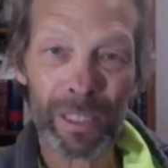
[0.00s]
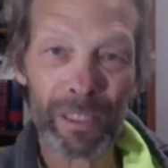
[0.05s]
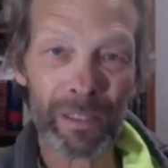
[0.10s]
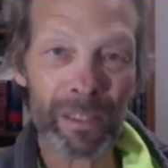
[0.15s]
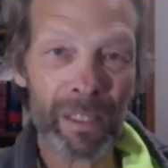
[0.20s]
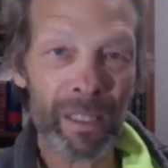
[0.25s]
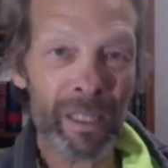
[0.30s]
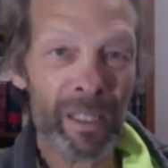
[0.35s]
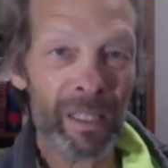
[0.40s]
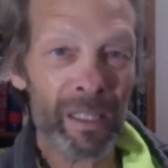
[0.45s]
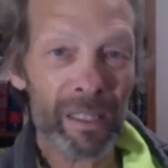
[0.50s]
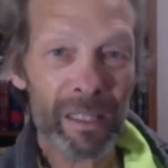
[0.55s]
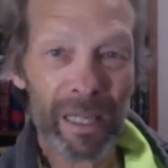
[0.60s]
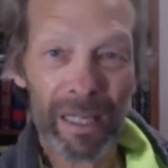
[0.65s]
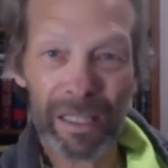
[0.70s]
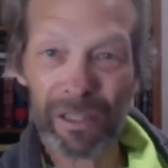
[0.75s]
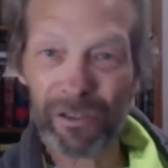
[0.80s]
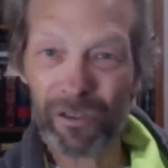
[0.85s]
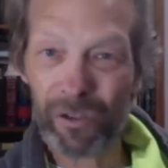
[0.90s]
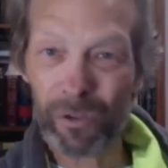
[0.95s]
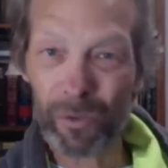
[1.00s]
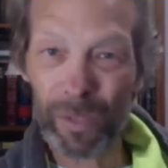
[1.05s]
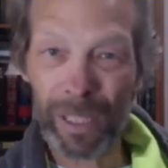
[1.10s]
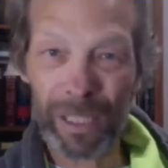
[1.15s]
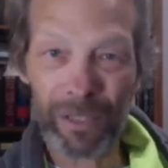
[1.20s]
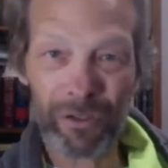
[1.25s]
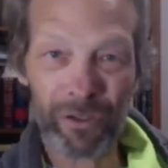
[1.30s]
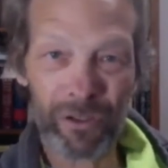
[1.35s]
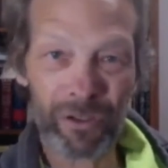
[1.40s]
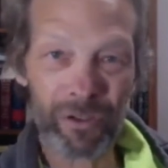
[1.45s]
And God is
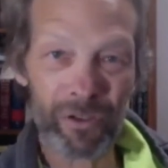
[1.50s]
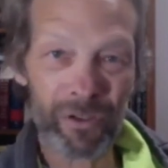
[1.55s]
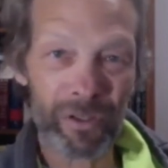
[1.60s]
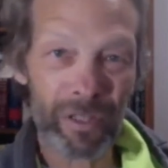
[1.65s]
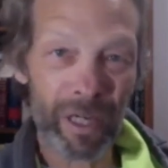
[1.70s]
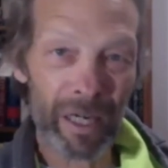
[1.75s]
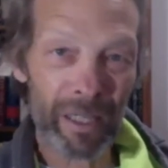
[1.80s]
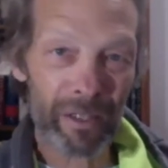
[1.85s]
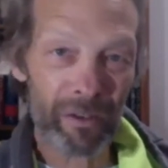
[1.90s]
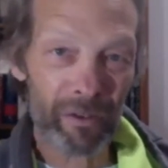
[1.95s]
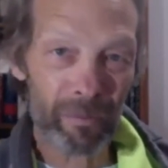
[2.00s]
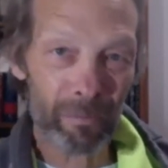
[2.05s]
gracious and God is